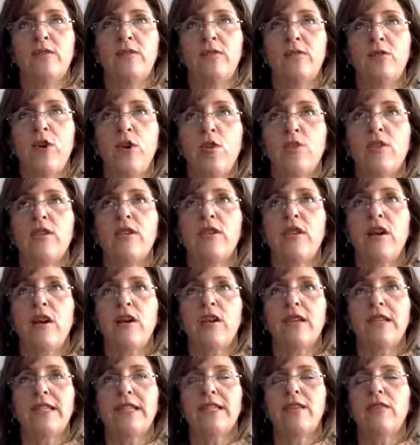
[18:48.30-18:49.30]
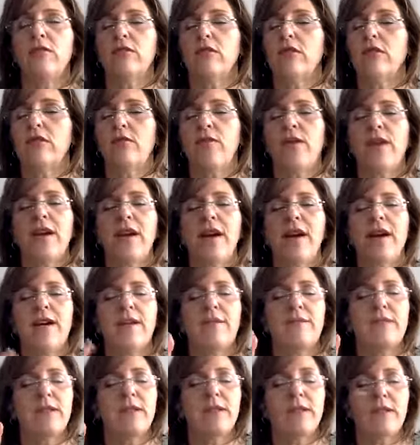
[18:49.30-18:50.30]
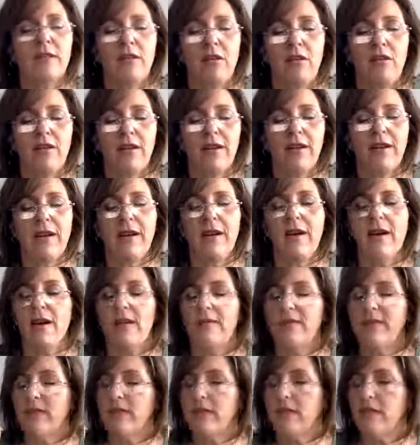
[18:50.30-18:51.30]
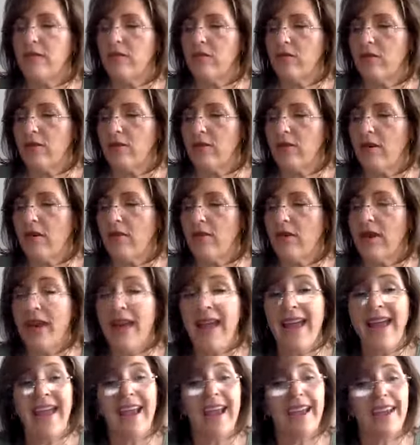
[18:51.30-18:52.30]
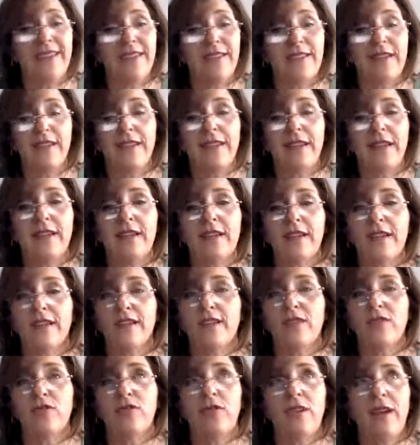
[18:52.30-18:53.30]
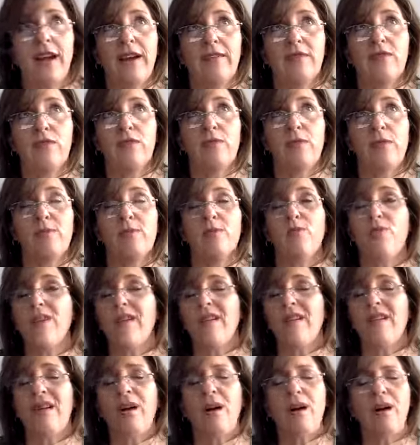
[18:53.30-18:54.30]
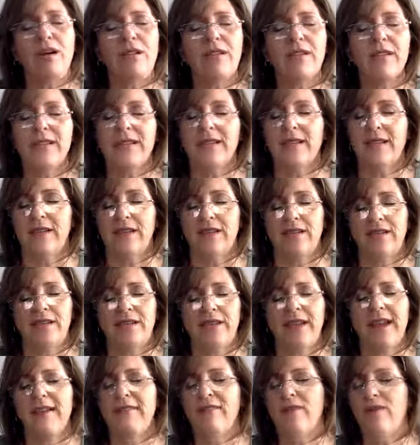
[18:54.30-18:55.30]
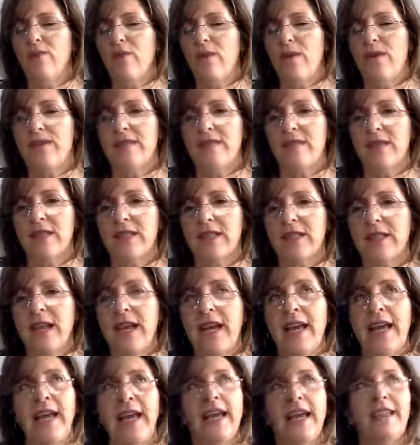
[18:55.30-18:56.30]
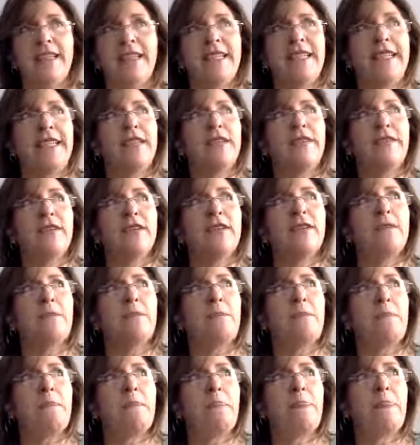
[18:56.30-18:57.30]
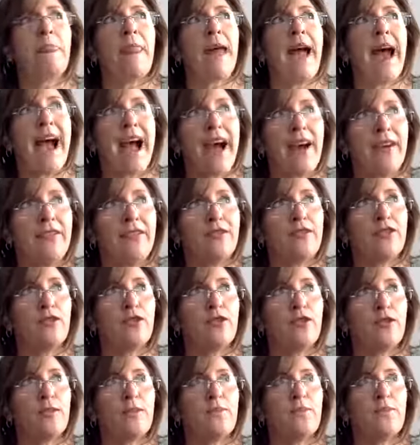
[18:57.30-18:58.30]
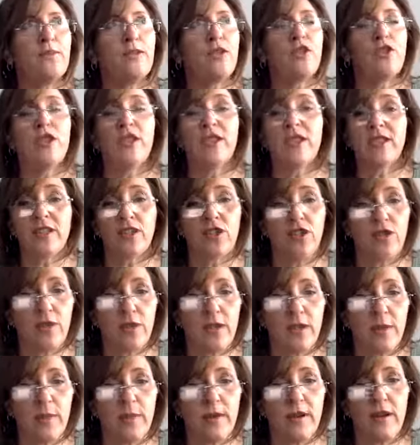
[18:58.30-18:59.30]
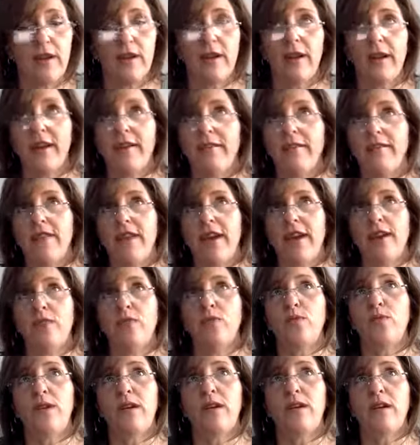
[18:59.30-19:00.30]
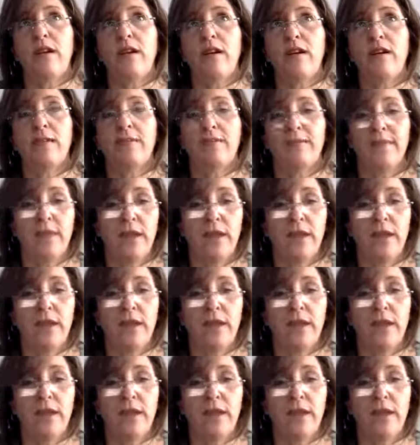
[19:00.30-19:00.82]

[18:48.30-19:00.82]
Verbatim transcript: go to God and say, look, you know what? I am sorry. I am so sorry. And the thing is, too, you have to remember, we are all sinners, every one of us. And even after Jesus shows up in our life and we are,